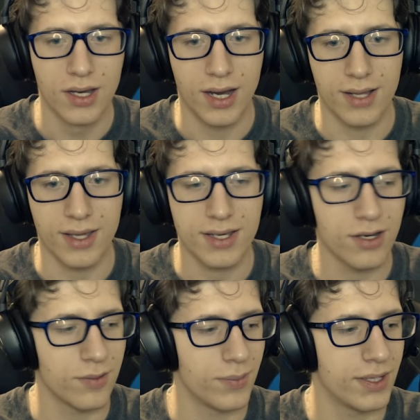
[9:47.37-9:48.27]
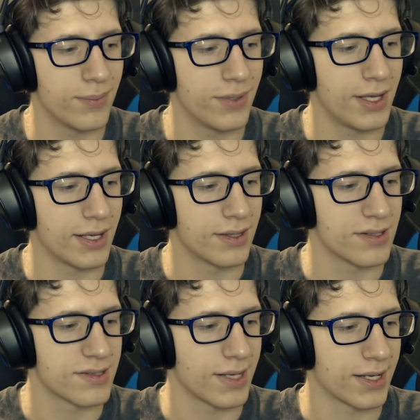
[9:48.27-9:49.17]
I like how me being in
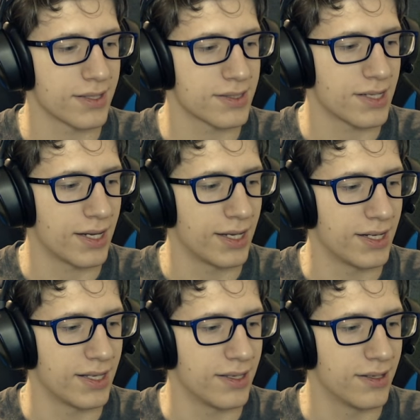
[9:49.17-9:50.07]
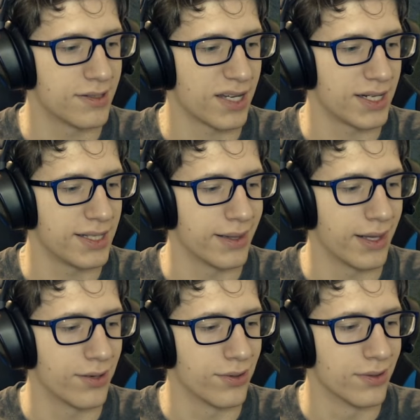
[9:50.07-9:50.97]
this like tiny
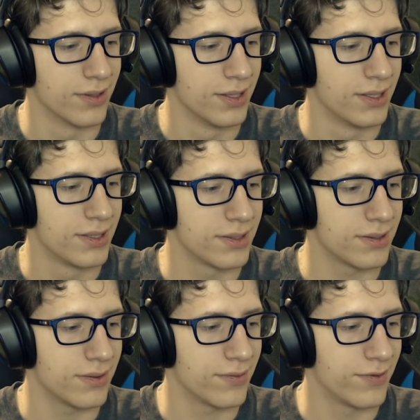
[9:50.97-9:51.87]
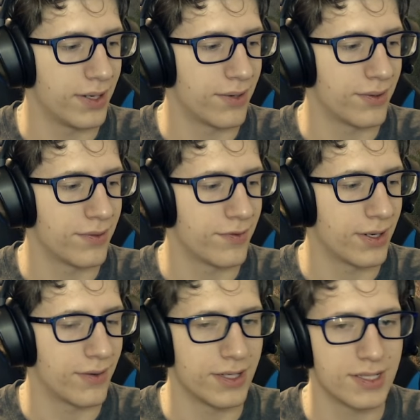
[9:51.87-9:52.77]
little
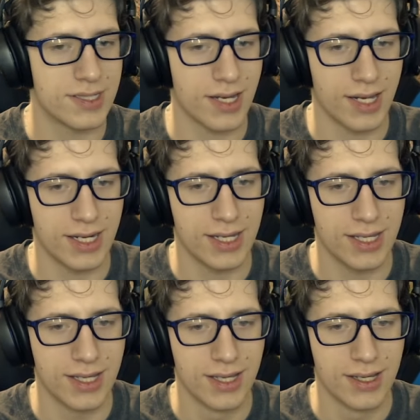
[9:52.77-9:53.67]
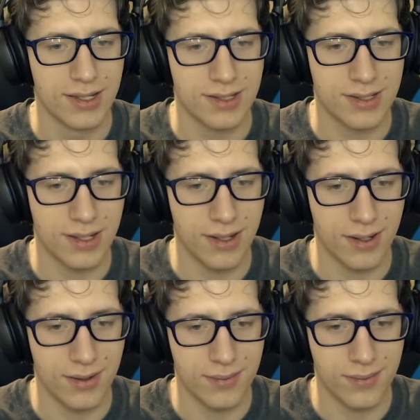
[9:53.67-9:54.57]
very tiny
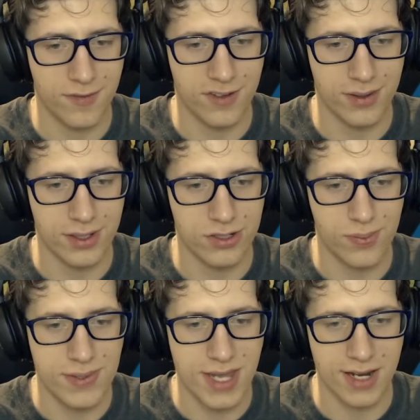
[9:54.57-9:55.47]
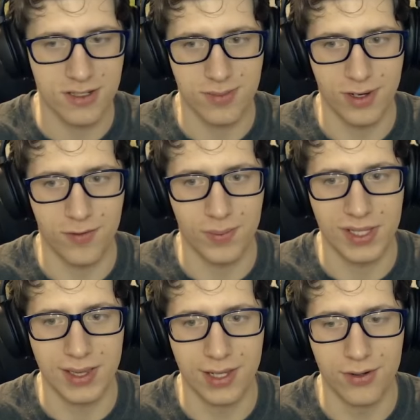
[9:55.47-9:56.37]
village protects me from
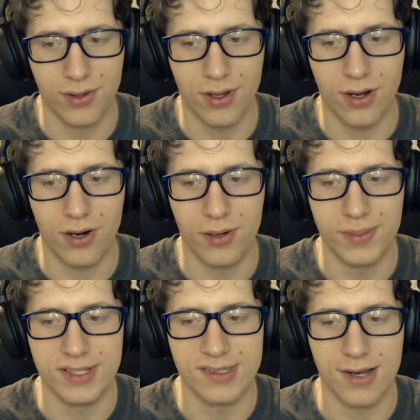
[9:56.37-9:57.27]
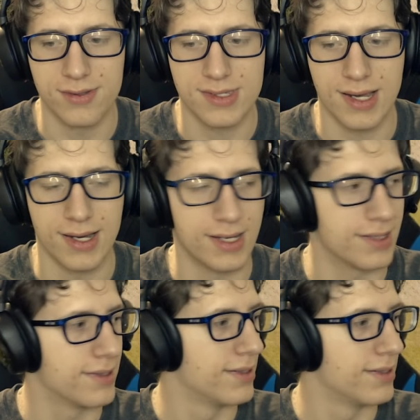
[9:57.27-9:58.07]
the little armies outside.